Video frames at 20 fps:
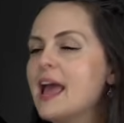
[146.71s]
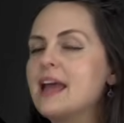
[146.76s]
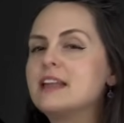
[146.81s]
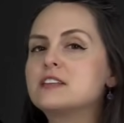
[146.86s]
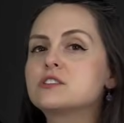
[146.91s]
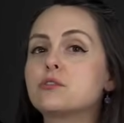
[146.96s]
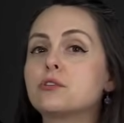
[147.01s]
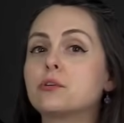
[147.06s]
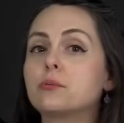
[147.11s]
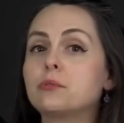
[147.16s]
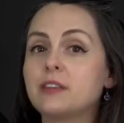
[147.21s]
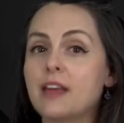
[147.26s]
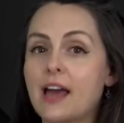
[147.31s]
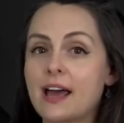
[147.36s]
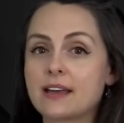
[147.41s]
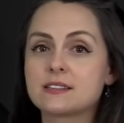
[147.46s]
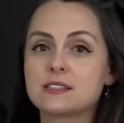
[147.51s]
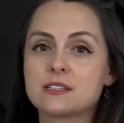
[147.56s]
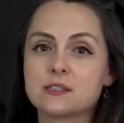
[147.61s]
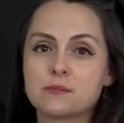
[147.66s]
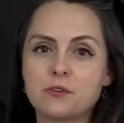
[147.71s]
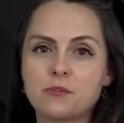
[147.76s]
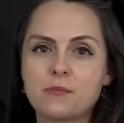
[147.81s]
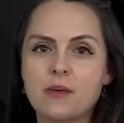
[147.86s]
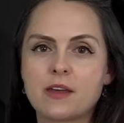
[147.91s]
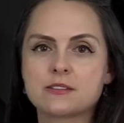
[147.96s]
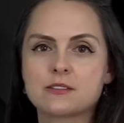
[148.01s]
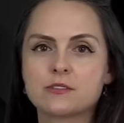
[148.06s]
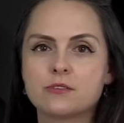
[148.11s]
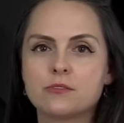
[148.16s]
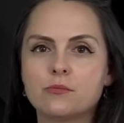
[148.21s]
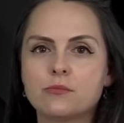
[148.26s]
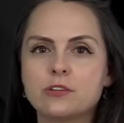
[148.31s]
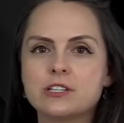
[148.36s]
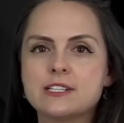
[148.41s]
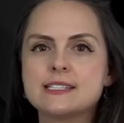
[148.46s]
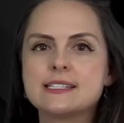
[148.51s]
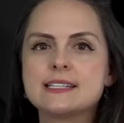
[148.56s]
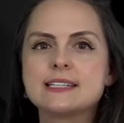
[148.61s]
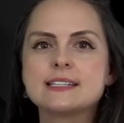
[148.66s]
and it's gonna relax the smooth muscle,
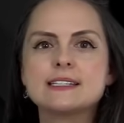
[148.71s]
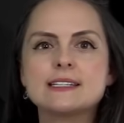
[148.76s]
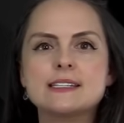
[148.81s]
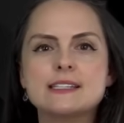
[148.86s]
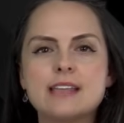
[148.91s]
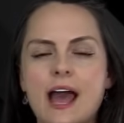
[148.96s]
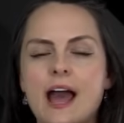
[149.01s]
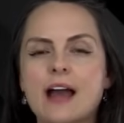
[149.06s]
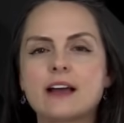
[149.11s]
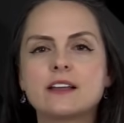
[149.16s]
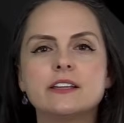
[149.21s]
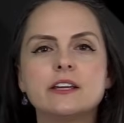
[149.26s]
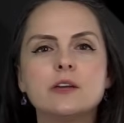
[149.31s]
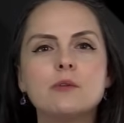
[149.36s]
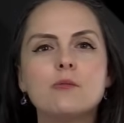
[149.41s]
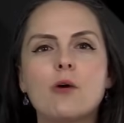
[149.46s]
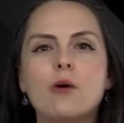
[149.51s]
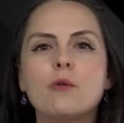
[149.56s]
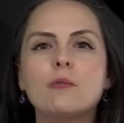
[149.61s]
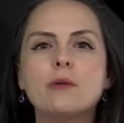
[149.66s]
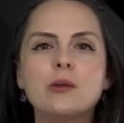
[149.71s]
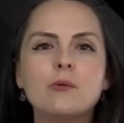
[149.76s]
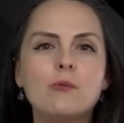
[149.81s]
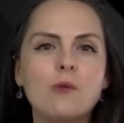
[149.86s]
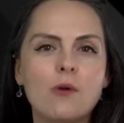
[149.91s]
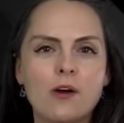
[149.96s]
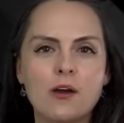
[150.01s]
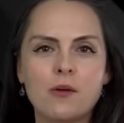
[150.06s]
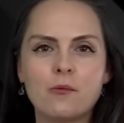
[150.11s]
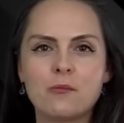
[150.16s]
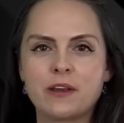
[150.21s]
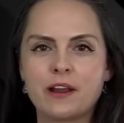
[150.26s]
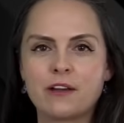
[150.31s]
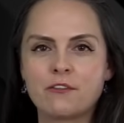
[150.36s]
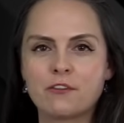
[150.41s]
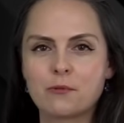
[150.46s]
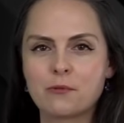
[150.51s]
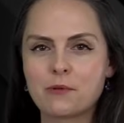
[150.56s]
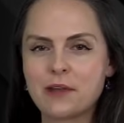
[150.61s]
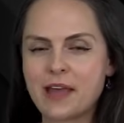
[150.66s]
which is exactly what we want
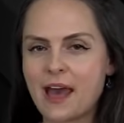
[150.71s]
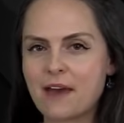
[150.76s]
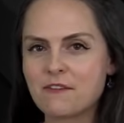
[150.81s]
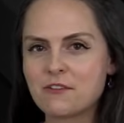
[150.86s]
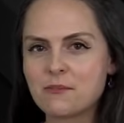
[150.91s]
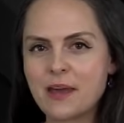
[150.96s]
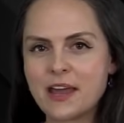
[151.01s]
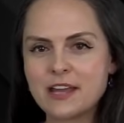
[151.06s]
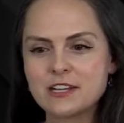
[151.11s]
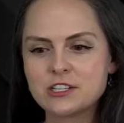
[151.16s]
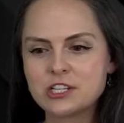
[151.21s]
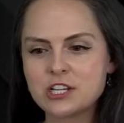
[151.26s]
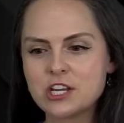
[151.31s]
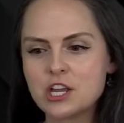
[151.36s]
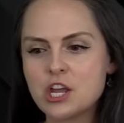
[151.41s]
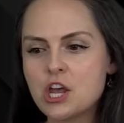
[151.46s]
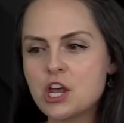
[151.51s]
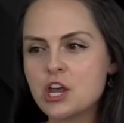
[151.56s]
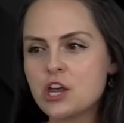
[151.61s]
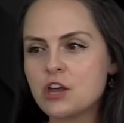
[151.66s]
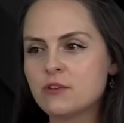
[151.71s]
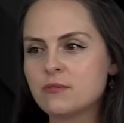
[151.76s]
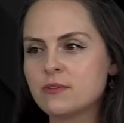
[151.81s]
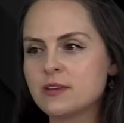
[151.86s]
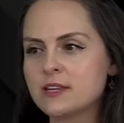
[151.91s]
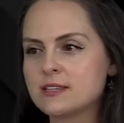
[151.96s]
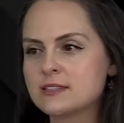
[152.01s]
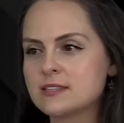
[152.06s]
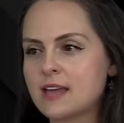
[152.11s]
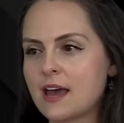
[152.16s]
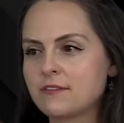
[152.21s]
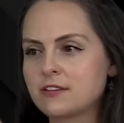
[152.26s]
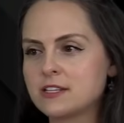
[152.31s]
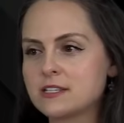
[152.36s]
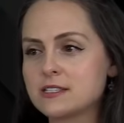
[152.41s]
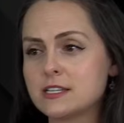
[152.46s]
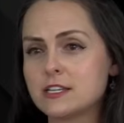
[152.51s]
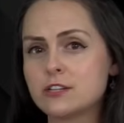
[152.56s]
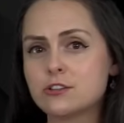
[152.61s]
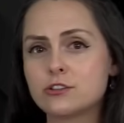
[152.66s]
whenever we have a patient who is
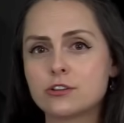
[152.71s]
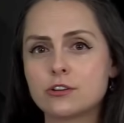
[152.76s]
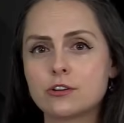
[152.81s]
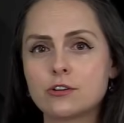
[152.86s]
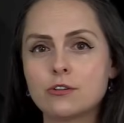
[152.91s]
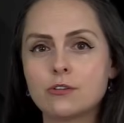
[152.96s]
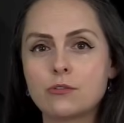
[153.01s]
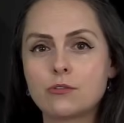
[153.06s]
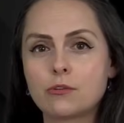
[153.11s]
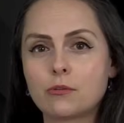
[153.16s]
having a seizure,